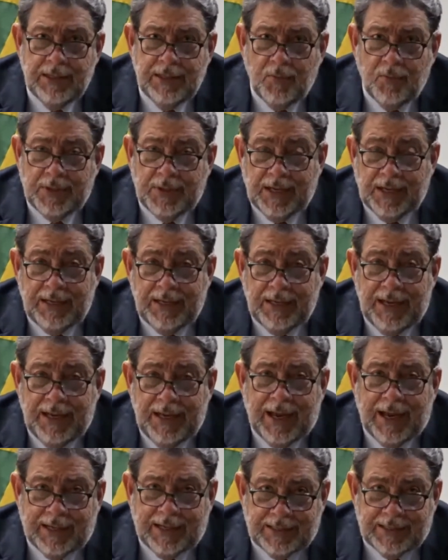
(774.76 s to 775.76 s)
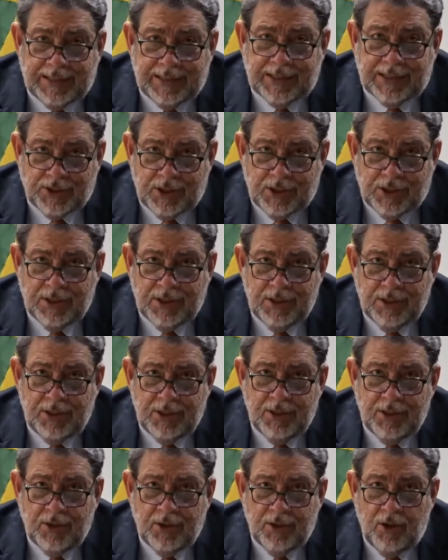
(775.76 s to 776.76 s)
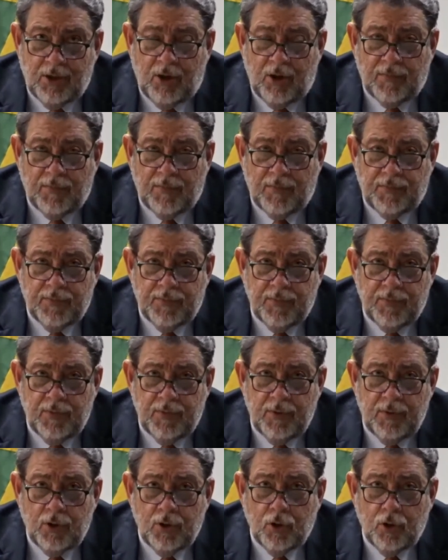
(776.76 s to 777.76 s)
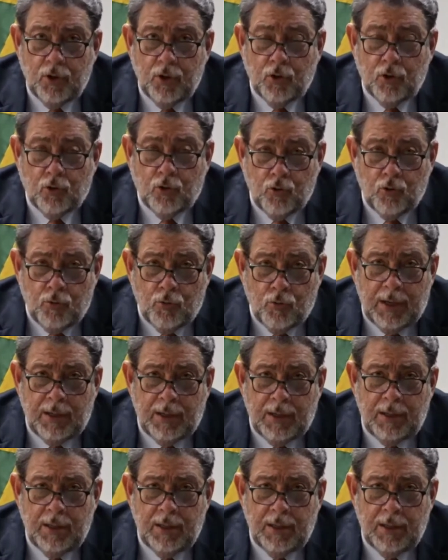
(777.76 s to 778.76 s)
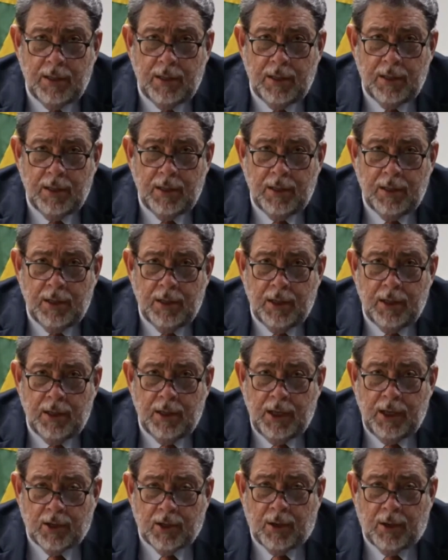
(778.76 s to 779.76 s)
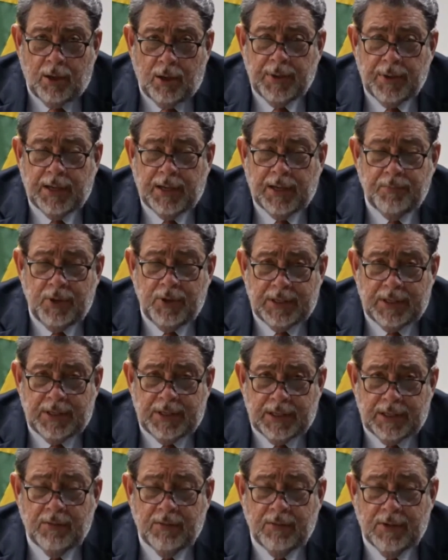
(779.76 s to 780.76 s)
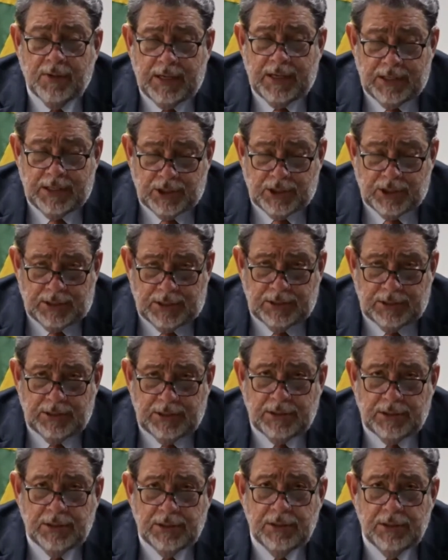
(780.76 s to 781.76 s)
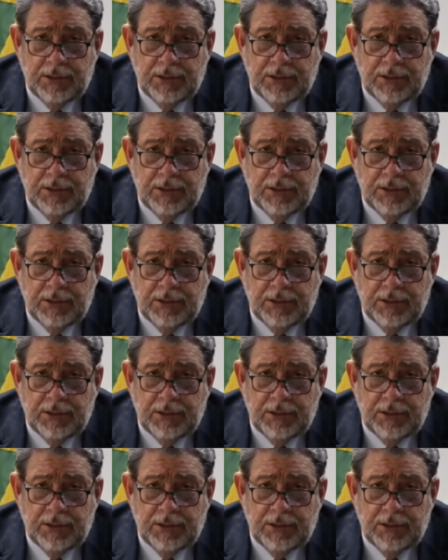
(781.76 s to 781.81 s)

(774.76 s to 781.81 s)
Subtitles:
within the architecture of global economic and political relations.